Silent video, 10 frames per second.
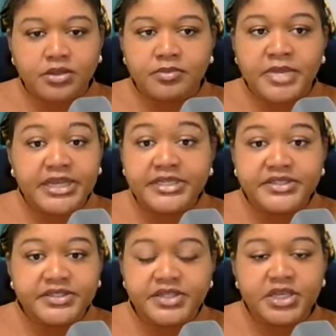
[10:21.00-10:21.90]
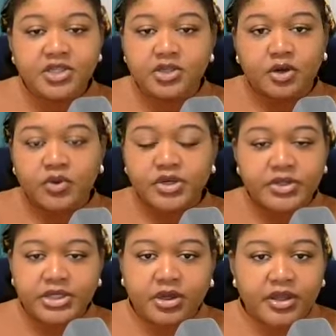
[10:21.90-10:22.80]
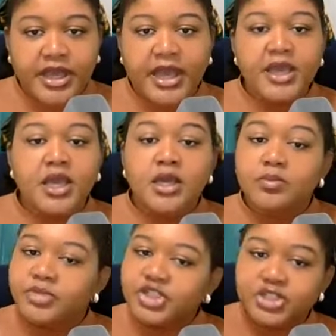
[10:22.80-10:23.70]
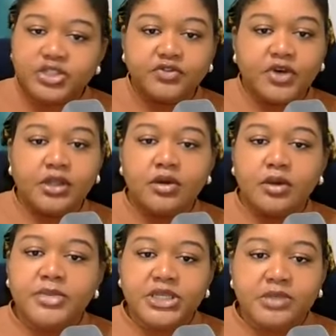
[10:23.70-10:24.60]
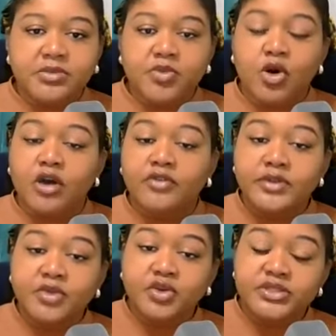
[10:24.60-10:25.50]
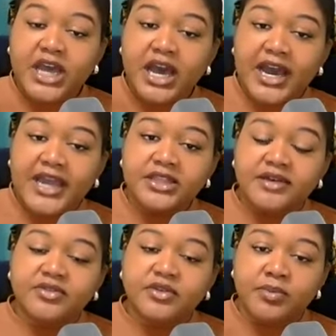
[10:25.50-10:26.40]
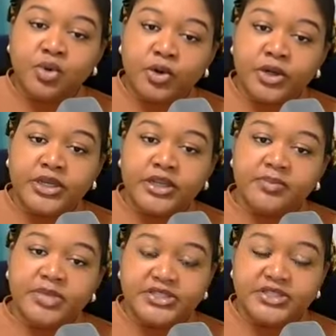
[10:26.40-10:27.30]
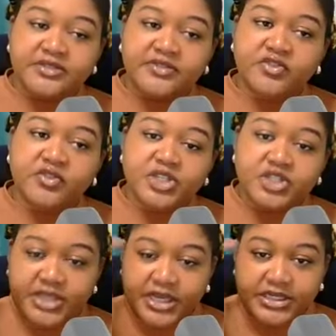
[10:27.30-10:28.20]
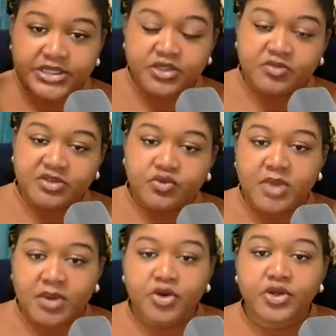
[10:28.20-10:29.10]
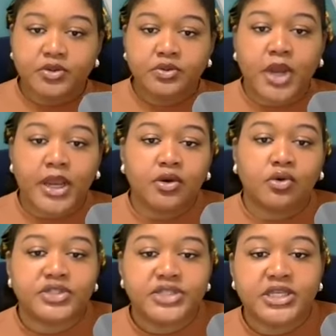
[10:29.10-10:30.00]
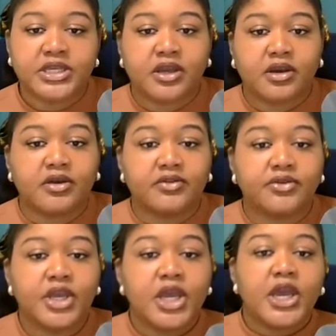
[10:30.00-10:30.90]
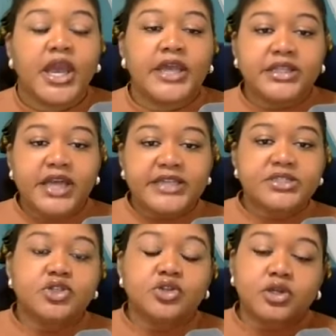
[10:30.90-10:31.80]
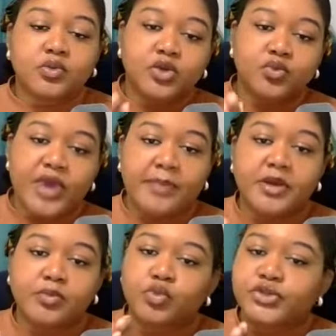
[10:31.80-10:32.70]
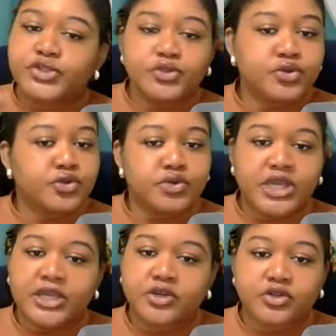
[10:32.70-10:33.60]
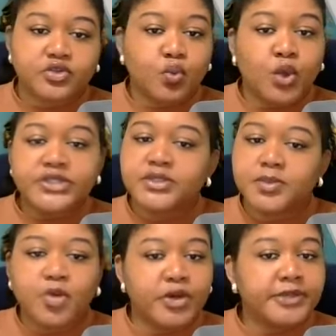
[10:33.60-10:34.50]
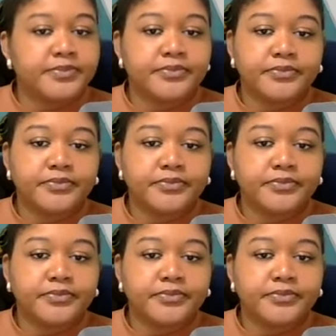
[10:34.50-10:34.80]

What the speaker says: minutes, we don't need all that, but just a follow-up meeting memo of the most high level important pieces of information that need to be remembered, right? Or taken care of. And lastly, you're going to want to wrap up with 2 to 3 anchors. What's the point?